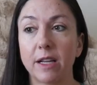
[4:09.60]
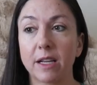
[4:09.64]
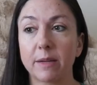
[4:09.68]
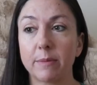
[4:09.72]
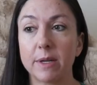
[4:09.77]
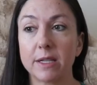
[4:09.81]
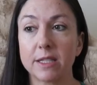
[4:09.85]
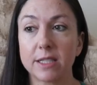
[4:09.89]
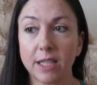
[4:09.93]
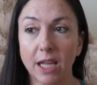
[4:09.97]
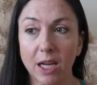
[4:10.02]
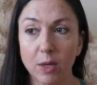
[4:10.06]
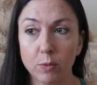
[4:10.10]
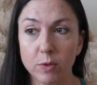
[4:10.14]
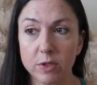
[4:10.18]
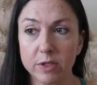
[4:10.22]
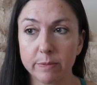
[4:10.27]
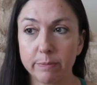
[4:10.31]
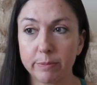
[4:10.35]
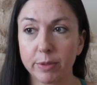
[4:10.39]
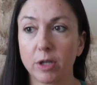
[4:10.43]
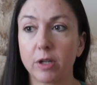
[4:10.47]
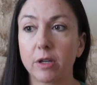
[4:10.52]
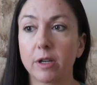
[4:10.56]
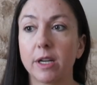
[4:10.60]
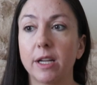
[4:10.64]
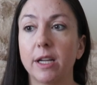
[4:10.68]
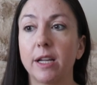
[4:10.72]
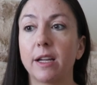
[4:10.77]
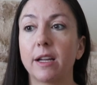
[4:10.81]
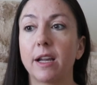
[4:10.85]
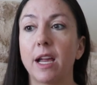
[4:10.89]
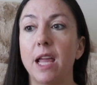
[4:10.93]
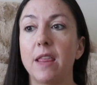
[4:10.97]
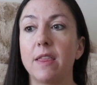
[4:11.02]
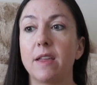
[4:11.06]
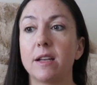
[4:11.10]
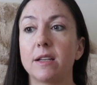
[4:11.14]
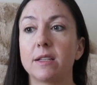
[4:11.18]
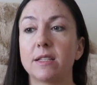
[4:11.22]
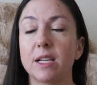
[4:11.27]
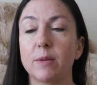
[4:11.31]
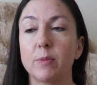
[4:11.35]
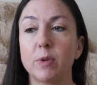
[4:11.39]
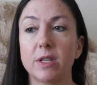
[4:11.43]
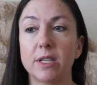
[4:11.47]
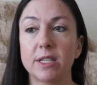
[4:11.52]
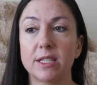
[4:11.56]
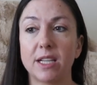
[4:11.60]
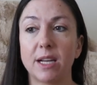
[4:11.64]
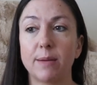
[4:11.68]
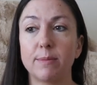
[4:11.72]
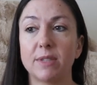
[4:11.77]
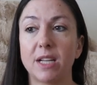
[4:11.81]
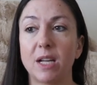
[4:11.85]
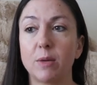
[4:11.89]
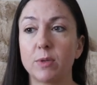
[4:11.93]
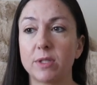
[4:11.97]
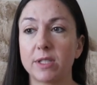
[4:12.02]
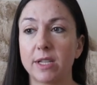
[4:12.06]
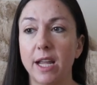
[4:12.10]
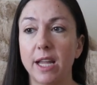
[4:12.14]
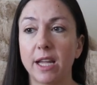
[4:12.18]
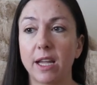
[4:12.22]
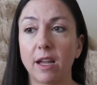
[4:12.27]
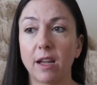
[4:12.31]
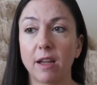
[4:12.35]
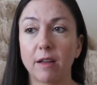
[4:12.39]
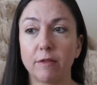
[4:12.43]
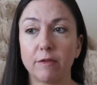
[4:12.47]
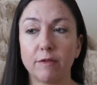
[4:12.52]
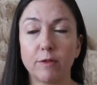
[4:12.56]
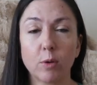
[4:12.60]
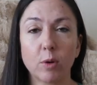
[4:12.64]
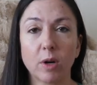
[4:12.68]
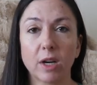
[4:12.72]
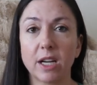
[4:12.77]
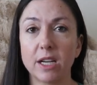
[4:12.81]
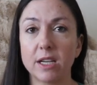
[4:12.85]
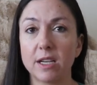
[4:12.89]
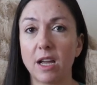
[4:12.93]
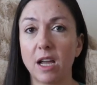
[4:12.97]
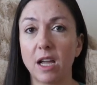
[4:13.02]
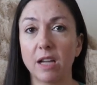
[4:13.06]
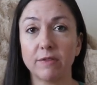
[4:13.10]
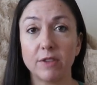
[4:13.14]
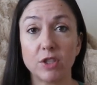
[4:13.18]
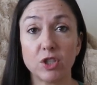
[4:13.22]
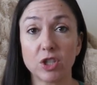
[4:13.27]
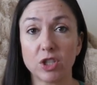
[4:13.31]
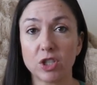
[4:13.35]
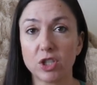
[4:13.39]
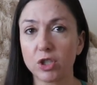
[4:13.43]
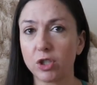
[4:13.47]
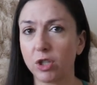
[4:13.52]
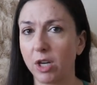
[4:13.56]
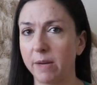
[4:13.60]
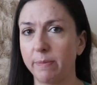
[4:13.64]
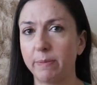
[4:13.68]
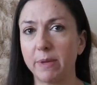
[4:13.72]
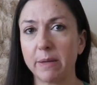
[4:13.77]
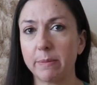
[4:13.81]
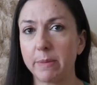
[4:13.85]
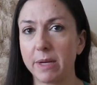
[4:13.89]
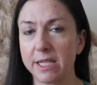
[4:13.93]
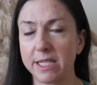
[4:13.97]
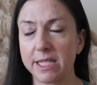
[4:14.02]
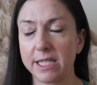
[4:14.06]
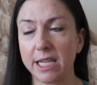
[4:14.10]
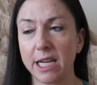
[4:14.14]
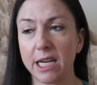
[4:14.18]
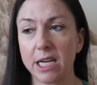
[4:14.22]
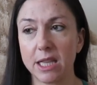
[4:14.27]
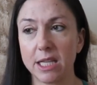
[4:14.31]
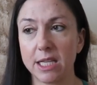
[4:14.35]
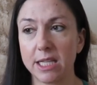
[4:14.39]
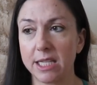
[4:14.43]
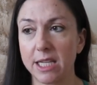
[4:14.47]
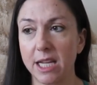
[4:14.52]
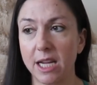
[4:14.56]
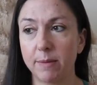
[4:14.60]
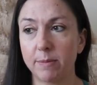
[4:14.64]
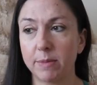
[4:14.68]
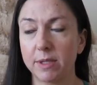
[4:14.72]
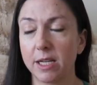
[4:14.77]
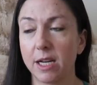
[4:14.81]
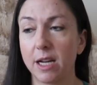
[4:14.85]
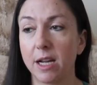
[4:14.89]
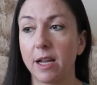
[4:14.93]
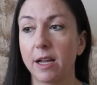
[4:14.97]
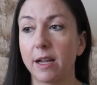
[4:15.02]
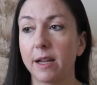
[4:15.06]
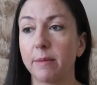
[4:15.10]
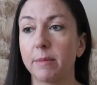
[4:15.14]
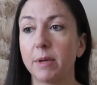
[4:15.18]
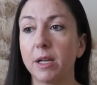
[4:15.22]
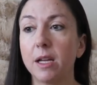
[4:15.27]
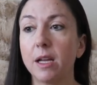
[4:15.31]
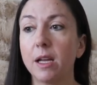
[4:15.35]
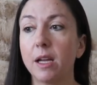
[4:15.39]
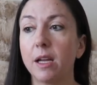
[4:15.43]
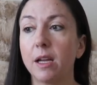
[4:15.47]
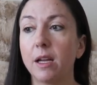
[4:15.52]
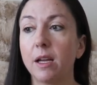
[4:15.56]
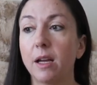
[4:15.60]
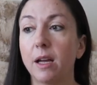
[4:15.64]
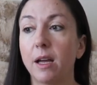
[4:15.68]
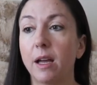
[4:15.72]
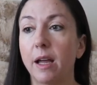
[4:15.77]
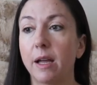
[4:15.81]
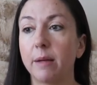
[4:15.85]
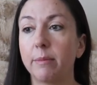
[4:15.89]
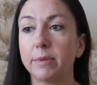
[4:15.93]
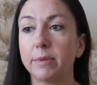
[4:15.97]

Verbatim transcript: like my skin was burning and then someone at the same time was taking a fork and knife and just scraping my skin at the same time I